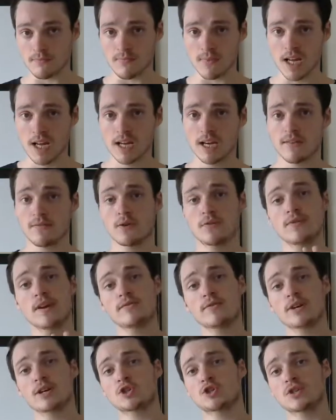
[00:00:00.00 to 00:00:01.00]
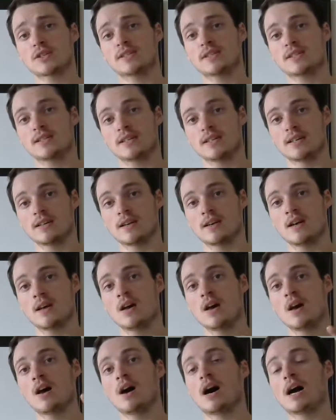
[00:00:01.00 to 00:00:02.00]
And if you've never actually seen it,
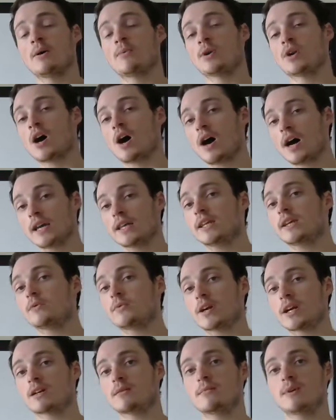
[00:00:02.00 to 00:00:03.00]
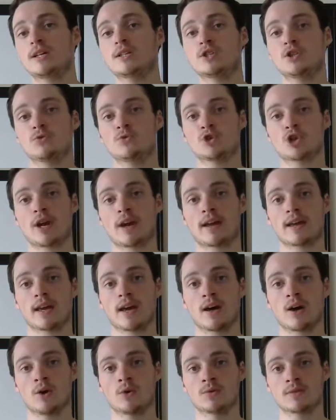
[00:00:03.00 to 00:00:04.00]
I would highly recommend you check
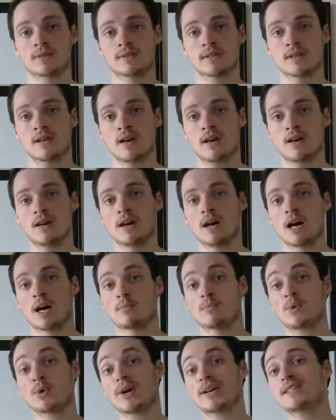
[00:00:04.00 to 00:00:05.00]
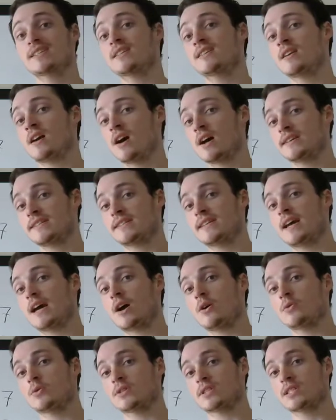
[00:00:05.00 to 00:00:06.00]
out President
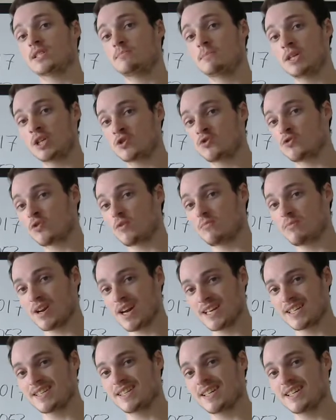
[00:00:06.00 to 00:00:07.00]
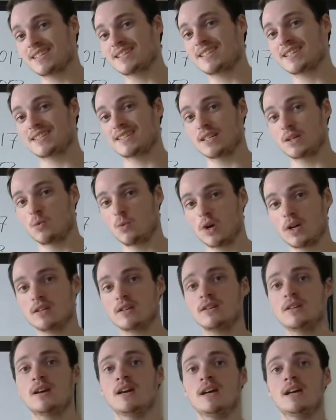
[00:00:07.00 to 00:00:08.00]
Eisenhower's speech from 1961.
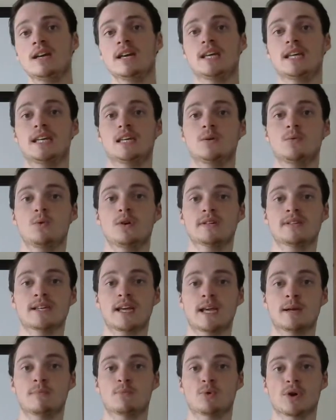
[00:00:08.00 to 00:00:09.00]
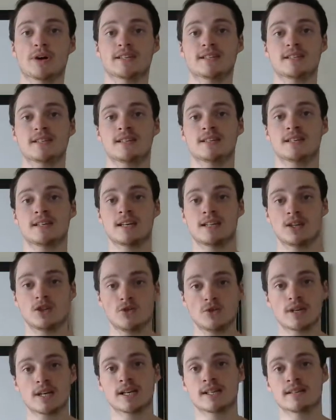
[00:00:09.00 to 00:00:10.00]
He was a president in the
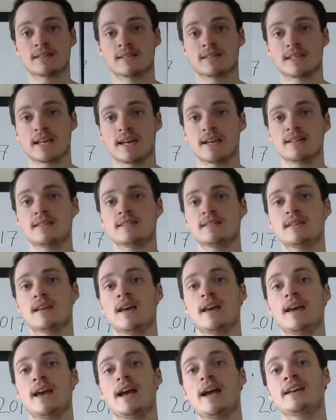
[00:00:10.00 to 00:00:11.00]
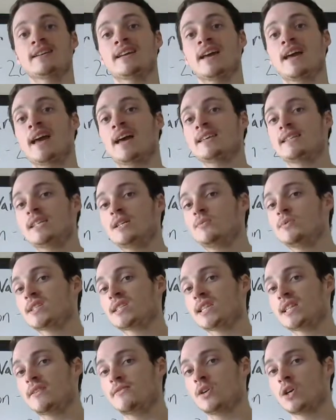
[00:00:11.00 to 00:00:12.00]
United States, and as he was
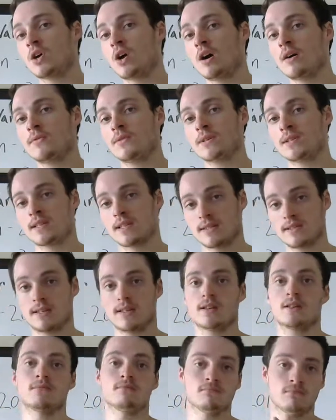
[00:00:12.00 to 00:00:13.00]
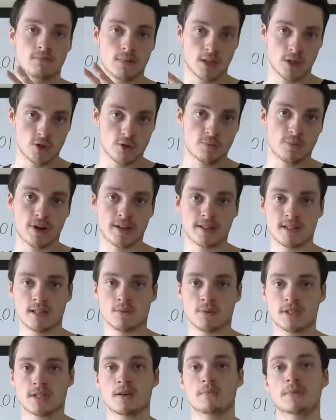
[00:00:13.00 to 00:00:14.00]
leaving office, as a new president
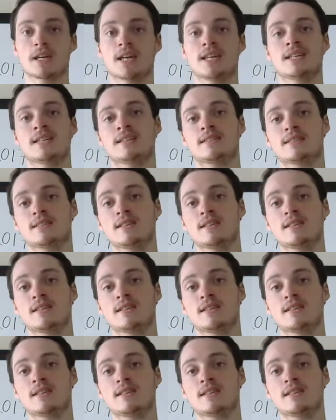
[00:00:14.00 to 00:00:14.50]
was coming in,